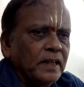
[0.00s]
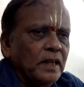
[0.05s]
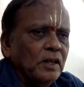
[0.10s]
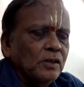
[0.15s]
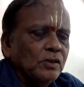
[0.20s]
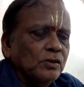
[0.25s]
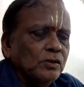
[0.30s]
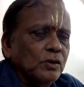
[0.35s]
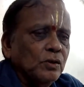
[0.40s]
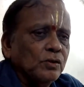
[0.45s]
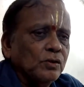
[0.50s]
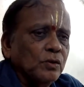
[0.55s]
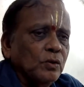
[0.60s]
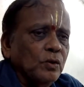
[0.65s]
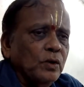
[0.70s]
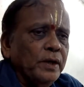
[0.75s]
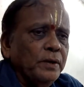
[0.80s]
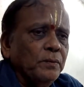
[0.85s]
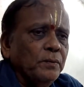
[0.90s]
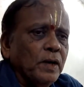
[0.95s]
So slowly
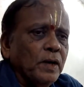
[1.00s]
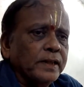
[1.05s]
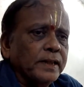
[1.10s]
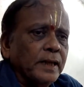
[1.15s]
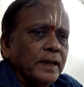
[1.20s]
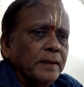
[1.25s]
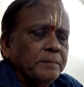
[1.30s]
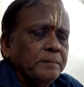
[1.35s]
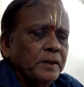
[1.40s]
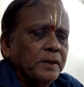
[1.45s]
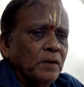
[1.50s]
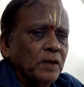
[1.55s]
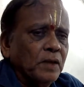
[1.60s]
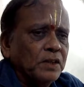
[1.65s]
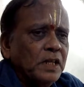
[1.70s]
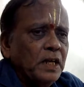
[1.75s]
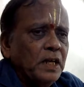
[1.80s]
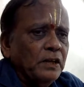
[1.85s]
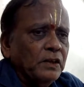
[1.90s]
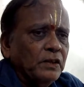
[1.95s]
what happened was,
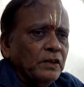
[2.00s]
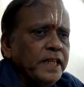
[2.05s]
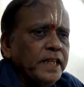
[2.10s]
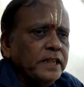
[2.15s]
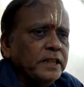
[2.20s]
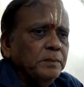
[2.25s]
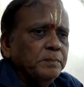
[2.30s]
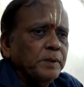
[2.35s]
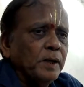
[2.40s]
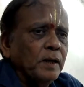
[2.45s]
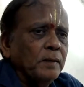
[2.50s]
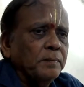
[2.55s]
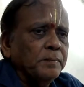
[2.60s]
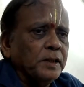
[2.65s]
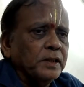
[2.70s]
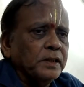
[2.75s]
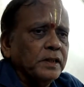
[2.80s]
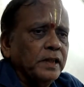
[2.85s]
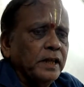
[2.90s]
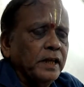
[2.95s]
right to
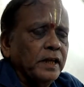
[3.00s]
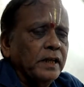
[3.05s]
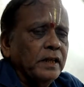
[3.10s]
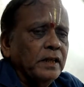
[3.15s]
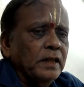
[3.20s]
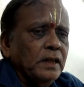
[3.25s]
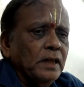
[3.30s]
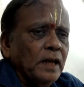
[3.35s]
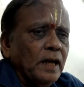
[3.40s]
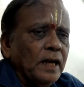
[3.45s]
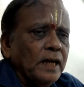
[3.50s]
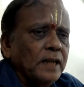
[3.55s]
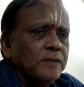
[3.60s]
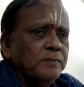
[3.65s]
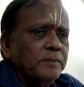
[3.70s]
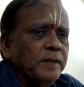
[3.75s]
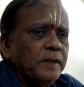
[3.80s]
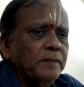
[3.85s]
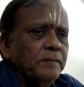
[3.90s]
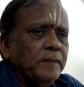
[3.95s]
property has
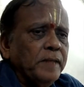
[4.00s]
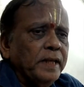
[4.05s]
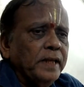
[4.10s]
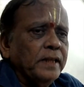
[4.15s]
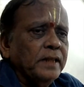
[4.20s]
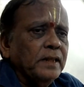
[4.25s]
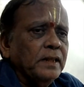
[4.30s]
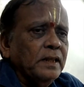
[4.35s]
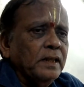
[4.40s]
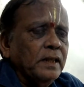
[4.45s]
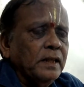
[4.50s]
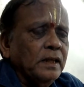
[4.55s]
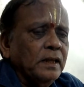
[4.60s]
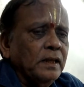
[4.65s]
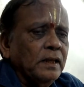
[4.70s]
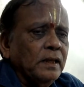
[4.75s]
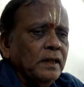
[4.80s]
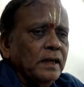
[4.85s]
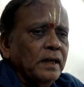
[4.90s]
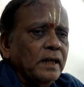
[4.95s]
been made
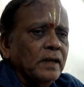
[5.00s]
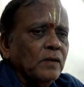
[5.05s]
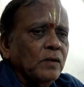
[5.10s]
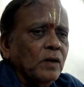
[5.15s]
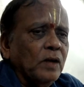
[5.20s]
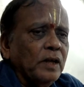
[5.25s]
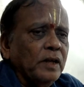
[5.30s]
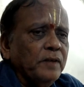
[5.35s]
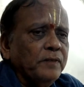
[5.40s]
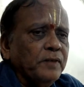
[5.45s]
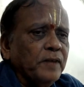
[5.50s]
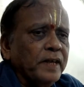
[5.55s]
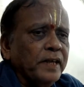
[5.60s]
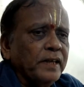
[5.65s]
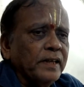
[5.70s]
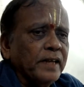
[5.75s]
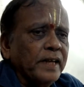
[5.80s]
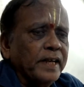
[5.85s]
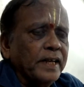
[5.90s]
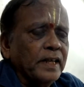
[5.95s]
a qualified
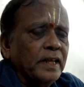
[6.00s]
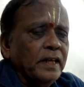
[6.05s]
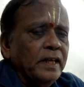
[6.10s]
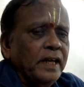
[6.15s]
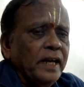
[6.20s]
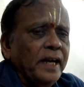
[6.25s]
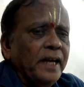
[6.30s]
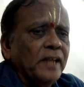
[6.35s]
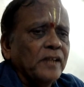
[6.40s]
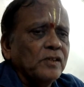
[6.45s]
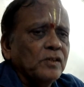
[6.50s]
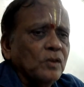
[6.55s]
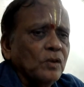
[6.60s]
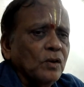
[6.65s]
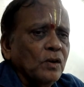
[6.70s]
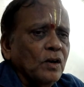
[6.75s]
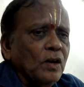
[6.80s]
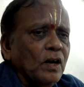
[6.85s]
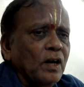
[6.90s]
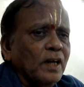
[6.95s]
right. It is no
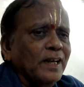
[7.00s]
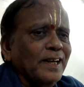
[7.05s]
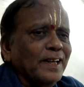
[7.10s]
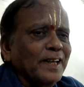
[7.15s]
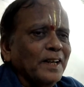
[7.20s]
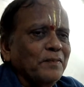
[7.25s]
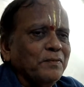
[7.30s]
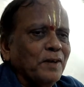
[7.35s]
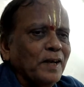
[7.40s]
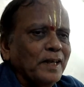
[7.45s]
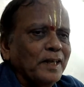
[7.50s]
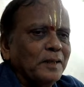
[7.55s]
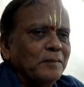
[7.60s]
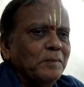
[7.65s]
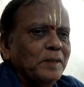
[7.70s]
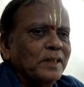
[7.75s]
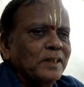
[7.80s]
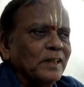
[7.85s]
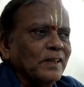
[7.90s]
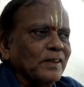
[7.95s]
longer a
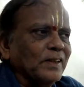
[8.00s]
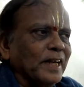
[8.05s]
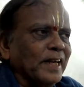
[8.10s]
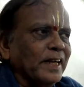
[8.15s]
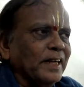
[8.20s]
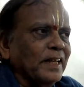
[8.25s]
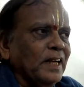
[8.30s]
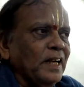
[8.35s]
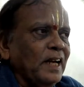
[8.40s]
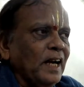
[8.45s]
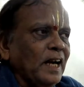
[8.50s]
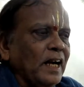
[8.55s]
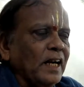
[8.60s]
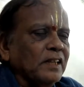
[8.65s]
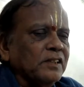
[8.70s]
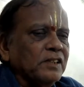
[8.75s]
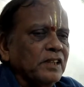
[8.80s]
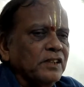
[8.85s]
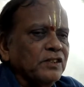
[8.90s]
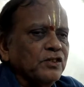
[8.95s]
fundamental right as
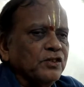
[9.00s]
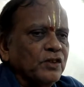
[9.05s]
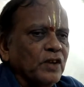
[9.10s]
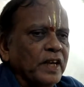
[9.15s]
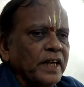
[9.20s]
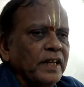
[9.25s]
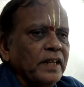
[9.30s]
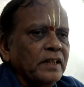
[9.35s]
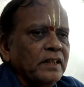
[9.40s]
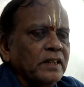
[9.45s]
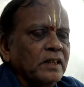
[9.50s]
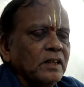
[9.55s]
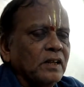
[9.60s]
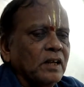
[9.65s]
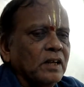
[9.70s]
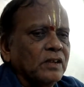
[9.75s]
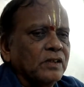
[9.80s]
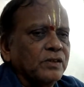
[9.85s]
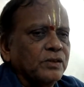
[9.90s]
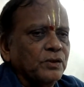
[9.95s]
enshrined in the
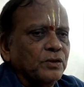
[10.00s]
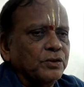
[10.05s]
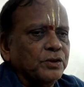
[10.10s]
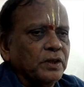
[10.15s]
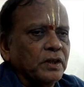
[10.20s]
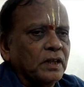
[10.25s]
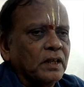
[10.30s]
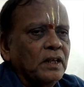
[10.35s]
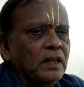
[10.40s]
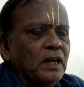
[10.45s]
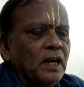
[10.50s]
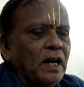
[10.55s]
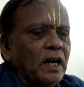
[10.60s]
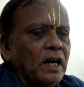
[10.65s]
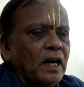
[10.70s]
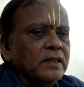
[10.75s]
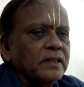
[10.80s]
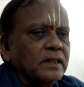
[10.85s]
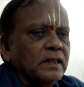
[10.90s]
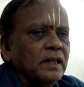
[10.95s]
Constitution.
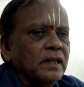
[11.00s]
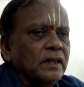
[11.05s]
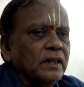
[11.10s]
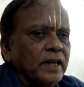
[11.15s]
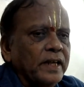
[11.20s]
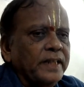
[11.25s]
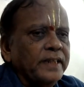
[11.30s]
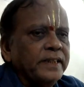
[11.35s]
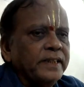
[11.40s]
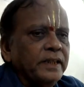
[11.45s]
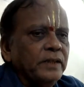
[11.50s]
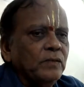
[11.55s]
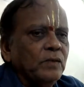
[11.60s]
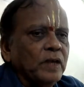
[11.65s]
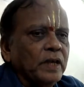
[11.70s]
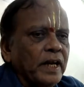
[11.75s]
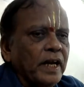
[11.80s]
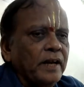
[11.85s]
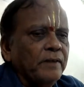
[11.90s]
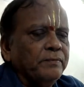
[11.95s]
Article
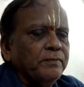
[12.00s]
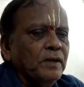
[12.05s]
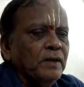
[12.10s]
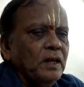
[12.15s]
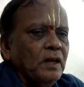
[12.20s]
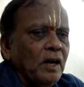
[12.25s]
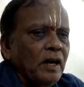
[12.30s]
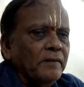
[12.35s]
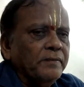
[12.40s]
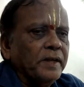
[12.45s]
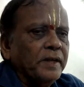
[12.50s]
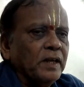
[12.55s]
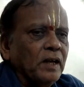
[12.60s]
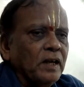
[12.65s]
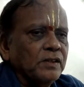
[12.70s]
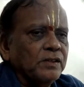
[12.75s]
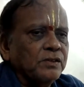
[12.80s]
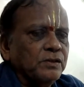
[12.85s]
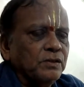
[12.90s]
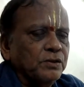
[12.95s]
19(1)(f) of the
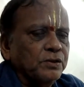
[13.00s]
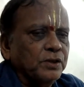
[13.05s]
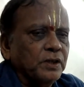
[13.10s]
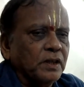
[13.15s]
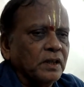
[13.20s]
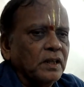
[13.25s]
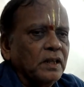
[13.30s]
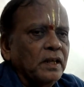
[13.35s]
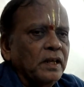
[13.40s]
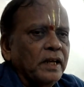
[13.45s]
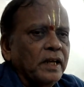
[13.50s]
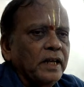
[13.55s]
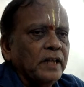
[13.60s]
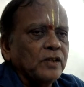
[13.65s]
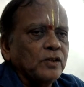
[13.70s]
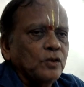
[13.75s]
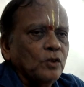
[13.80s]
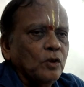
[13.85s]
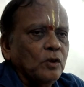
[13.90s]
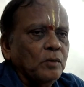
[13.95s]
Constitution is
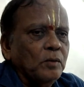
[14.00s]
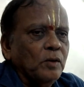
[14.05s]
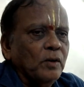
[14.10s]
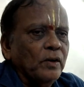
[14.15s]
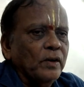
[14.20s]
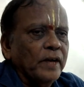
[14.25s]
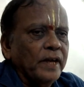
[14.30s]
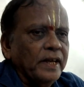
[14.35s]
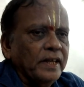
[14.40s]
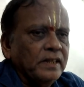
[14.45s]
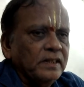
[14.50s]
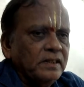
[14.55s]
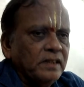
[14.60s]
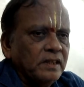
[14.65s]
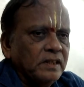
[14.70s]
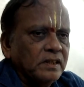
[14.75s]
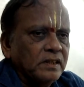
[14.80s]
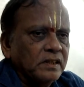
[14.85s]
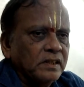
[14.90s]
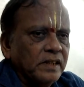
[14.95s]
no more
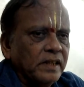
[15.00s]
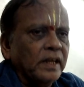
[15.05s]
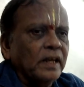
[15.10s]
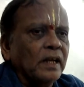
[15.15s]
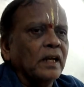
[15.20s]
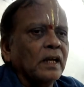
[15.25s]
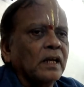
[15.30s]
existing.